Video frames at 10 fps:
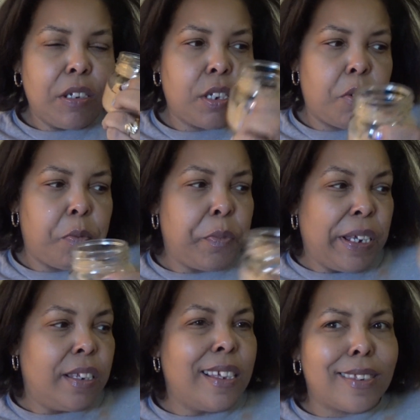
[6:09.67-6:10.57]
So
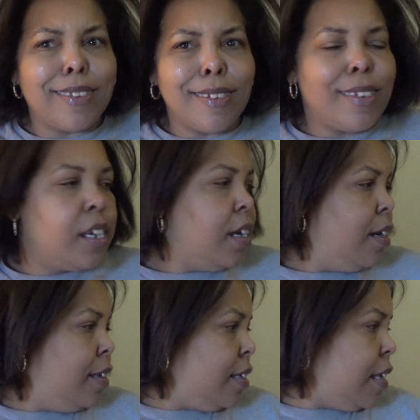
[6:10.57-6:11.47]
let's
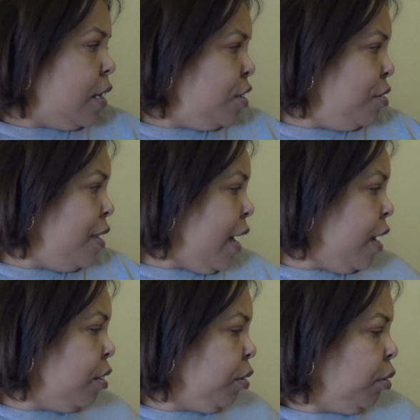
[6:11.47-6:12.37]
not do
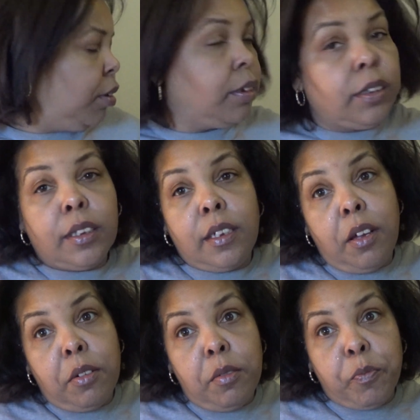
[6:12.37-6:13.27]
that.
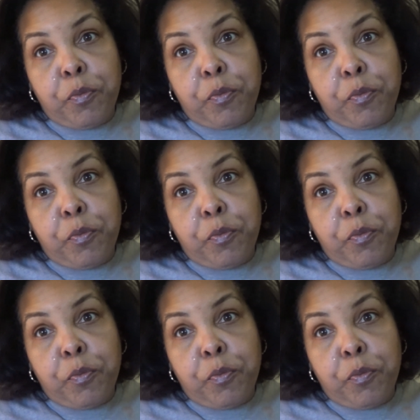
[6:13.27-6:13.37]
So,